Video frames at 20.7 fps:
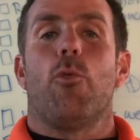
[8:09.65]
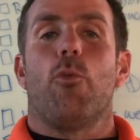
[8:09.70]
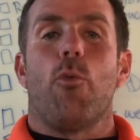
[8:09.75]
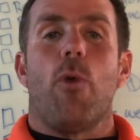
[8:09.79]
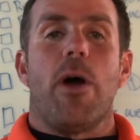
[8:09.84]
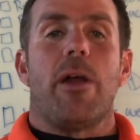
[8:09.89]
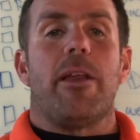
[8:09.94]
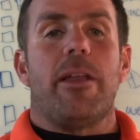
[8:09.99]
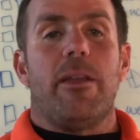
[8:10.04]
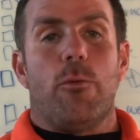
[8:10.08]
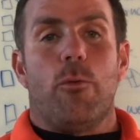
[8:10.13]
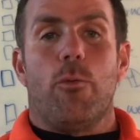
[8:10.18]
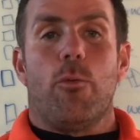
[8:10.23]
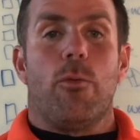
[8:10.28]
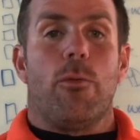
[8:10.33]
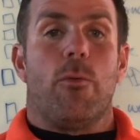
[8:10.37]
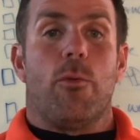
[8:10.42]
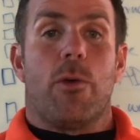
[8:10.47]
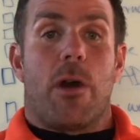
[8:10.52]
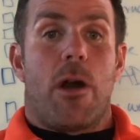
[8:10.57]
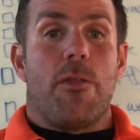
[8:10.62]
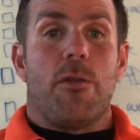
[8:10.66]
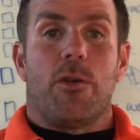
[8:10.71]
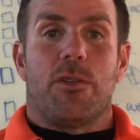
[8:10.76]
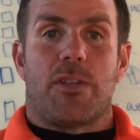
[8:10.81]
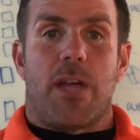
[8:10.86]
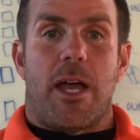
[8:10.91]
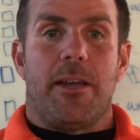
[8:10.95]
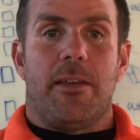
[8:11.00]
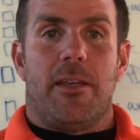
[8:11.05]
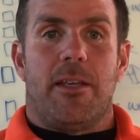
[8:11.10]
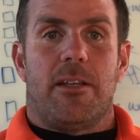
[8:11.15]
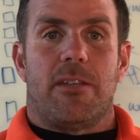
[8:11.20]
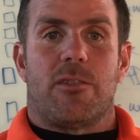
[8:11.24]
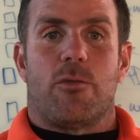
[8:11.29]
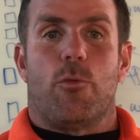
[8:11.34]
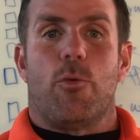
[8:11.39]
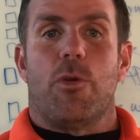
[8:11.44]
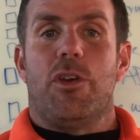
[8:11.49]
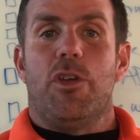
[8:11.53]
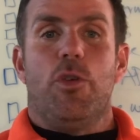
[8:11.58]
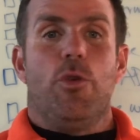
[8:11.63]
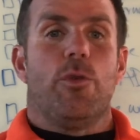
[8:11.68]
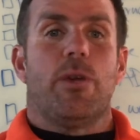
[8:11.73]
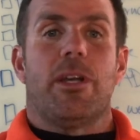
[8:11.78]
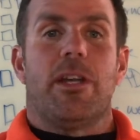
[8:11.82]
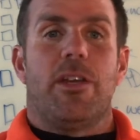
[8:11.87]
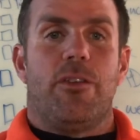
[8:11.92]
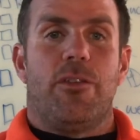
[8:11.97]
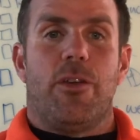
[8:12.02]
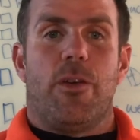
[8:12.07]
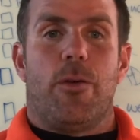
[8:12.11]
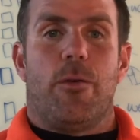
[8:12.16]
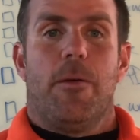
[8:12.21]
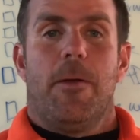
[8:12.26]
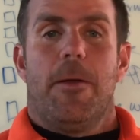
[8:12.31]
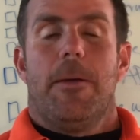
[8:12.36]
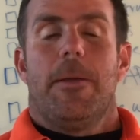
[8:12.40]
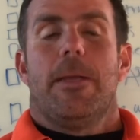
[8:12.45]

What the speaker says: what are those ideas, or what are you going to do?